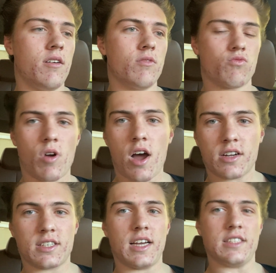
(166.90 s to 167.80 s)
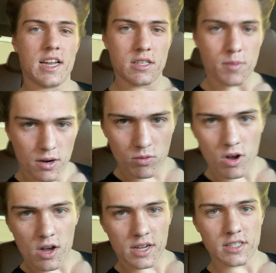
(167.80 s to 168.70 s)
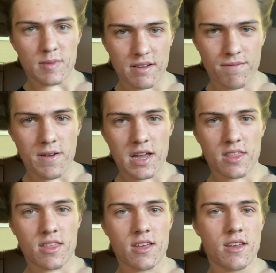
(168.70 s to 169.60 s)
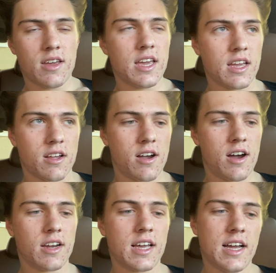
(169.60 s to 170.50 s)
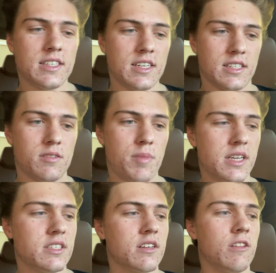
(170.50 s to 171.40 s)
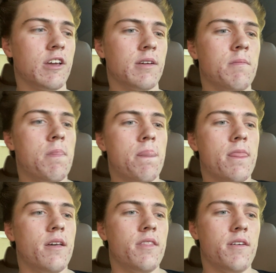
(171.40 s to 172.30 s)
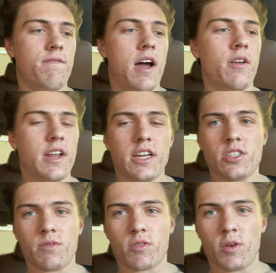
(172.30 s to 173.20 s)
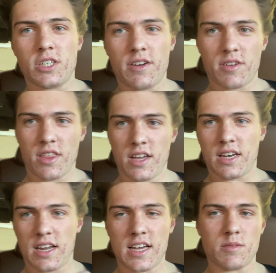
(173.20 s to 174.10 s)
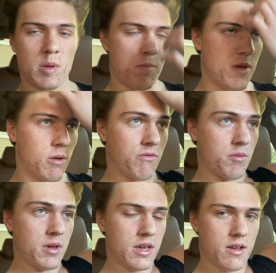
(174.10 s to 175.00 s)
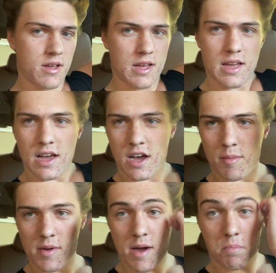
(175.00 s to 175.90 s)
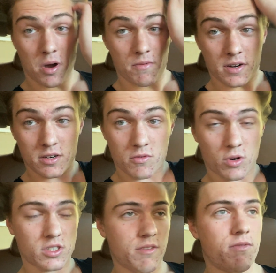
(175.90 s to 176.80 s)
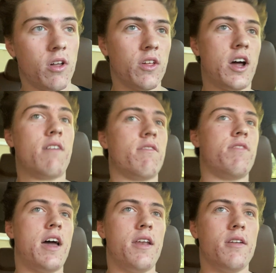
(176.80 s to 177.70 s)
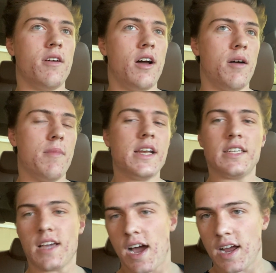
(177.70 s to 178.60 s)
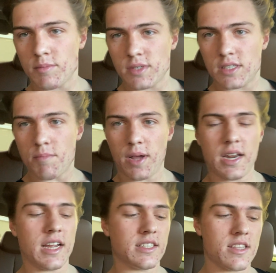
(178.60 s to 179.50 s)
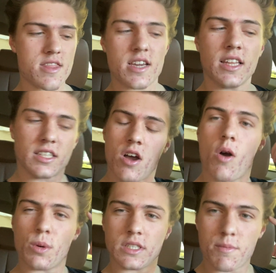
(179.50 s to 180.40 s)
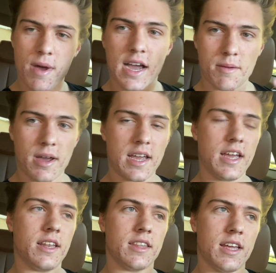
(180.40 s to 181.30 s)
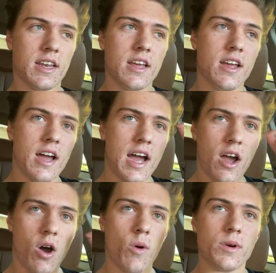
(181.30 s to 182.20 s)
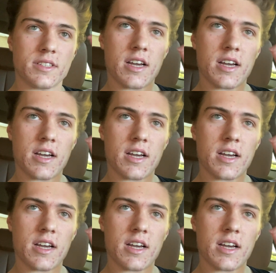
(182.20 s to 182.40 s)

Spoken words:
rocks, guys. That is my rock, is my faith in God, guys. It's basically the foundation for which everything has been built for me. Not perfect, of course. I've fallen off of that many times, but it's the thing that's always in the back of my head that I always